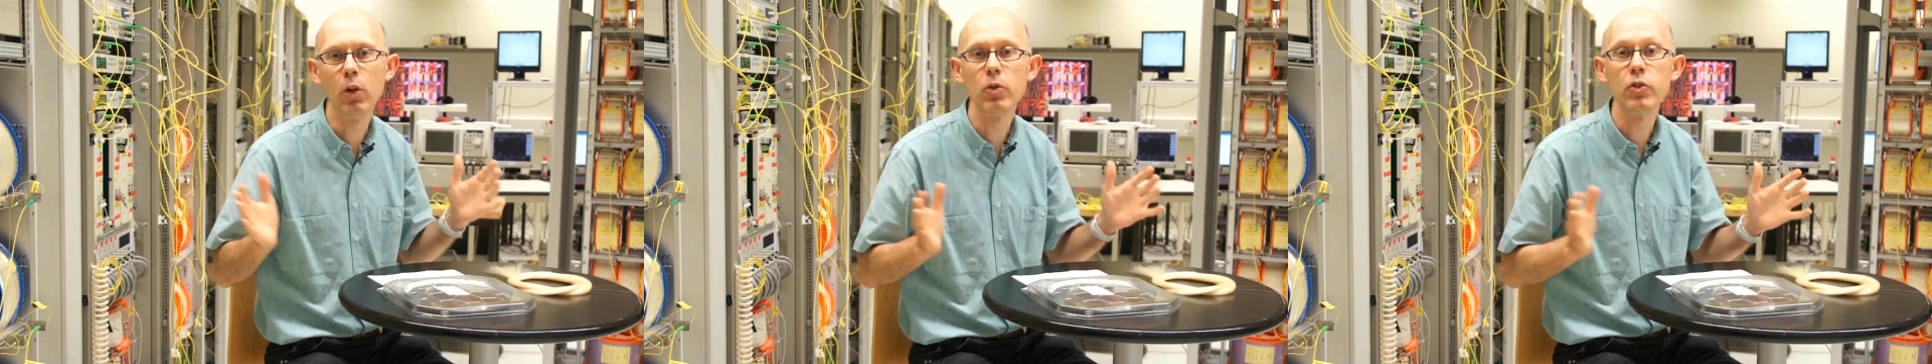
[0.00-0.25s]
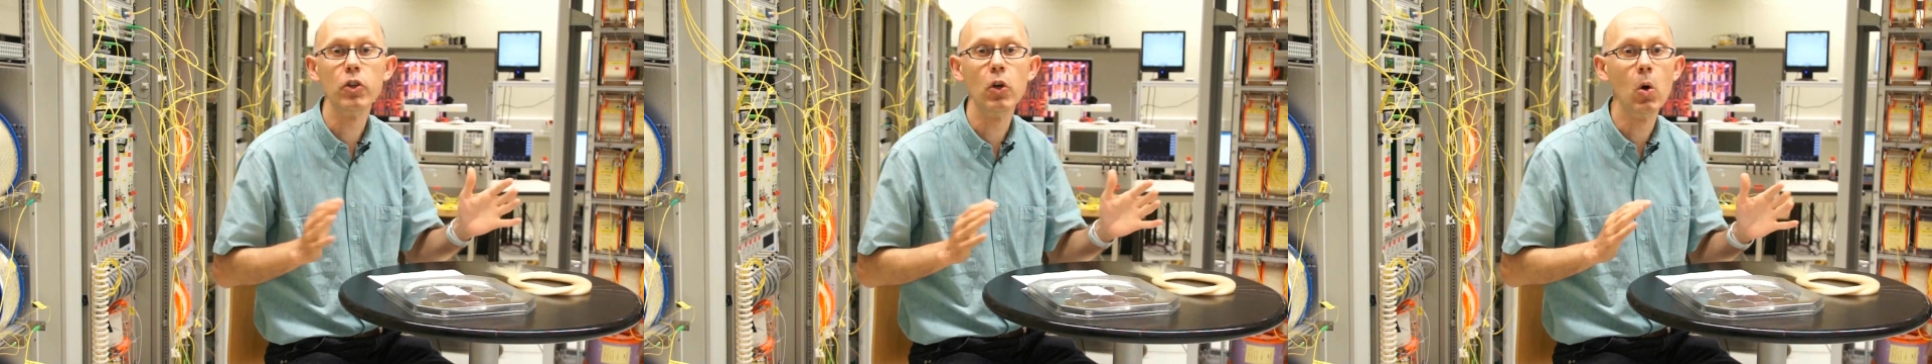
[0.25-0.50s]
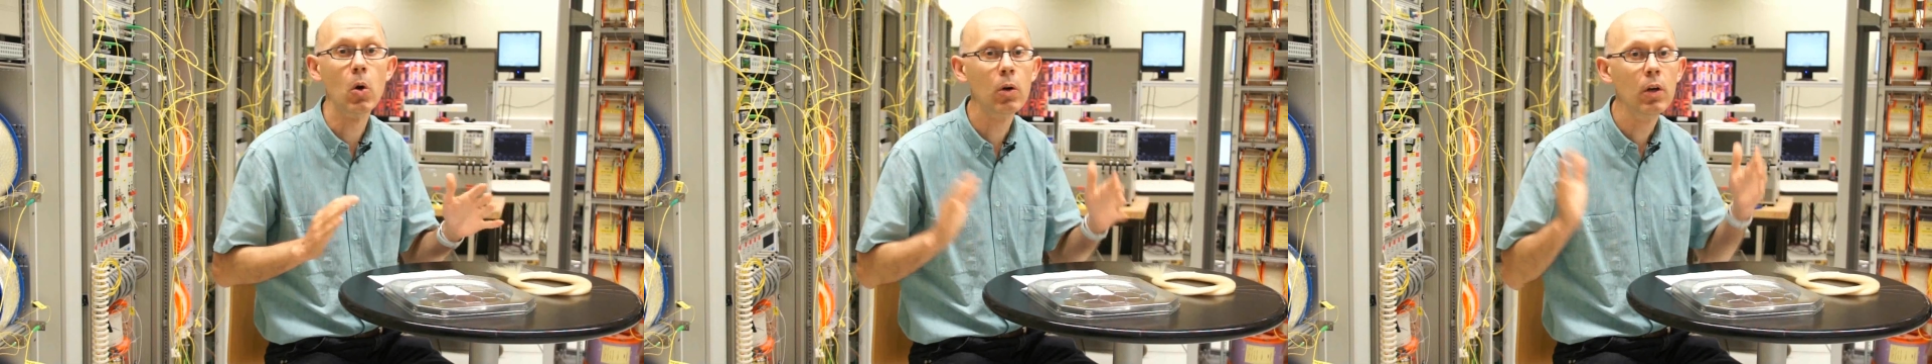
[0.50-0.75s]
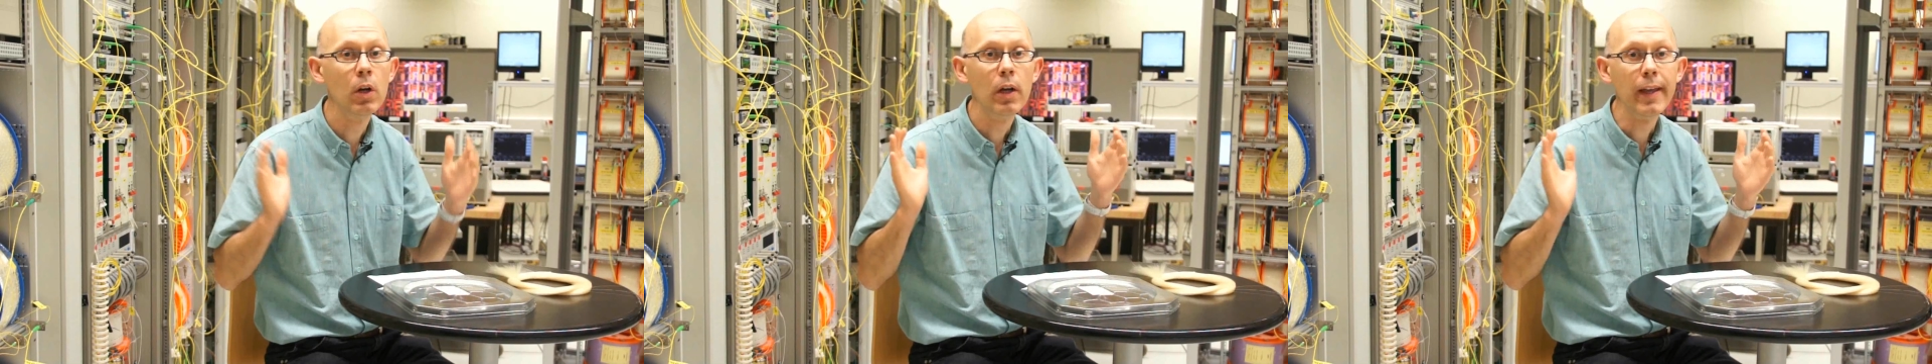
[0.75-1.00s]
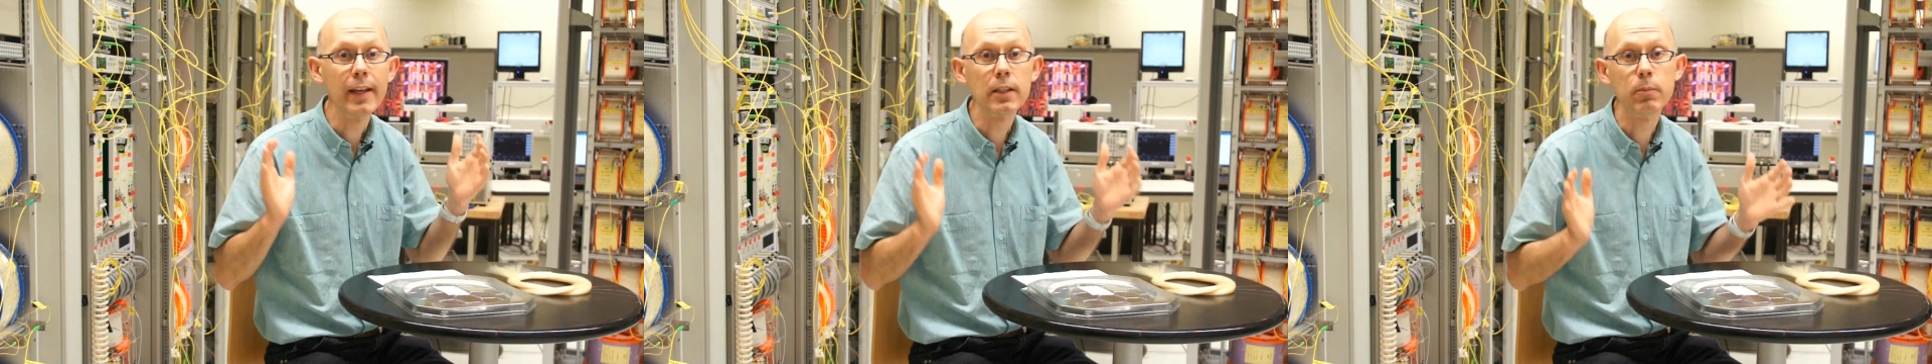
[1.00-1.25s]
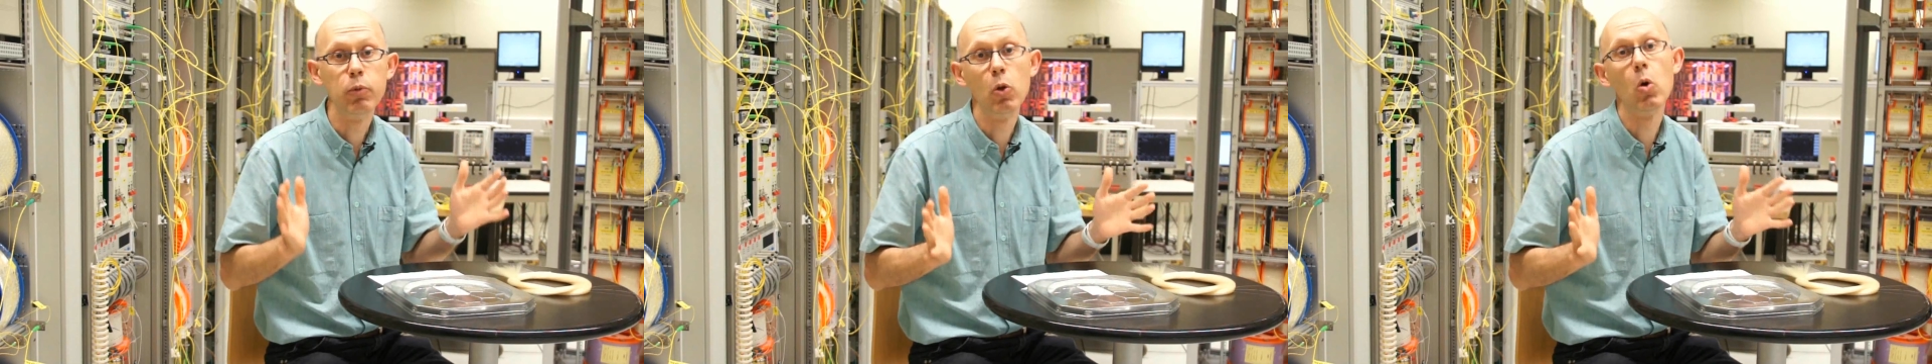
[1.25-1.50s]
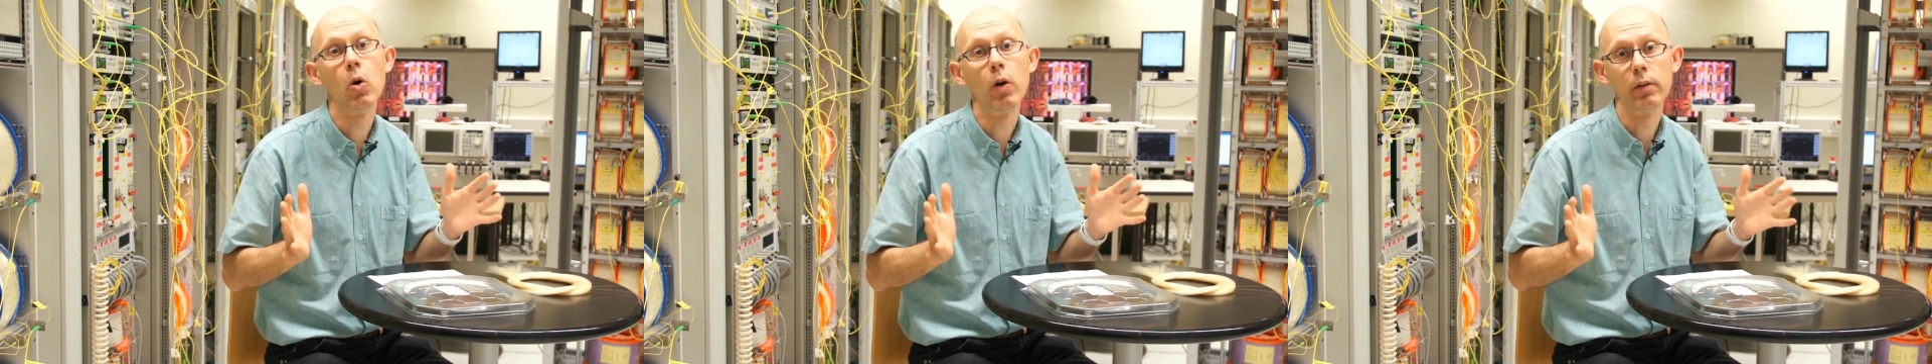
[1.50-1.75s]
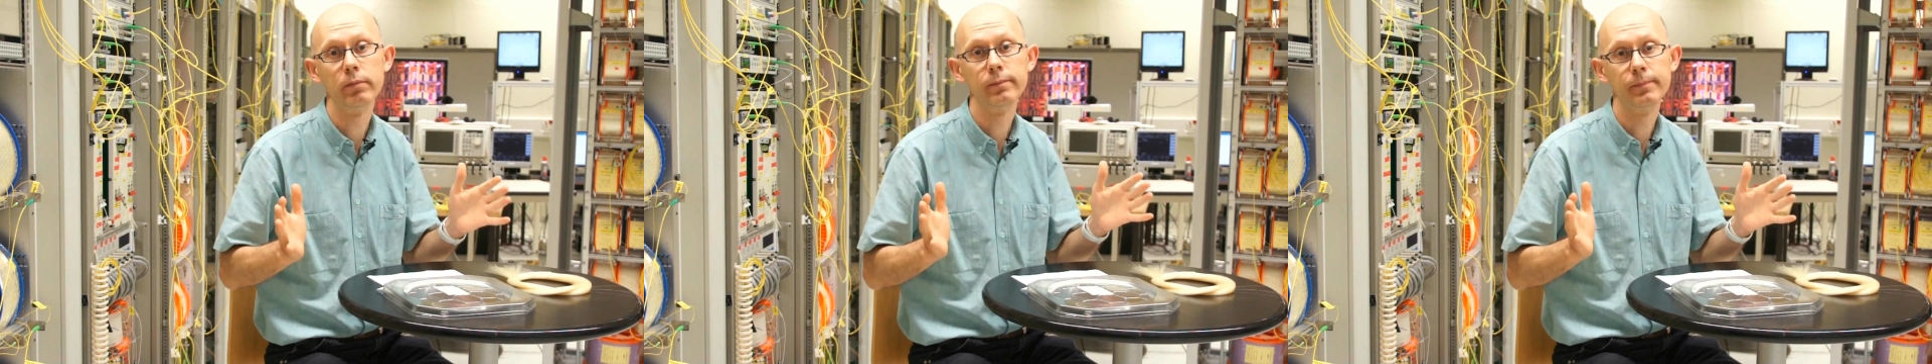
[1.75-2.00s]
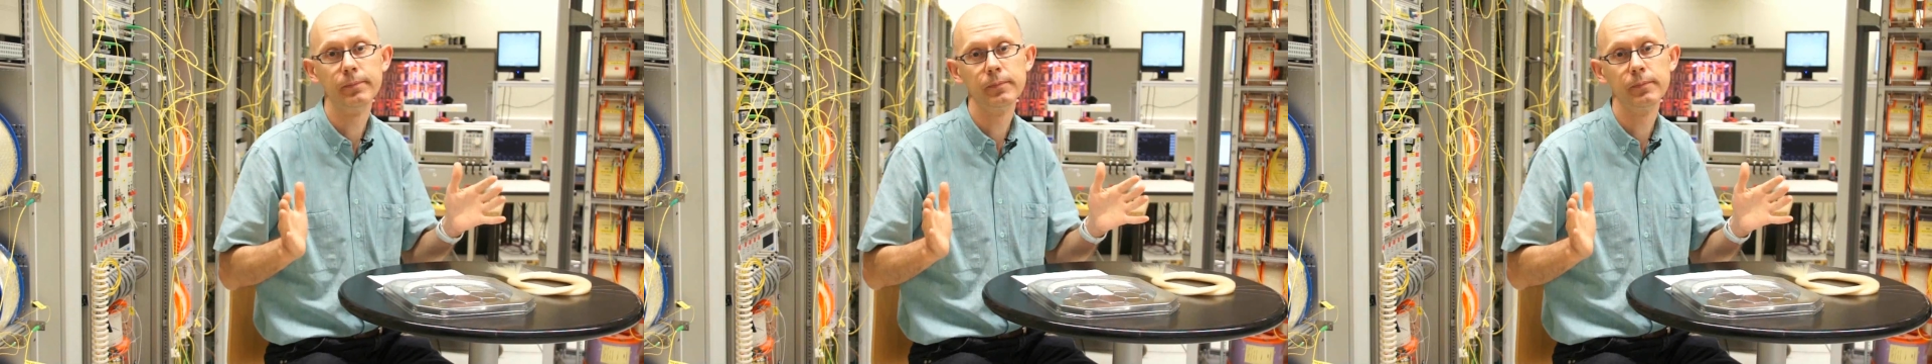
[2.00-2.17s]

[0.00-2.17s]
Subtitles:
will also explore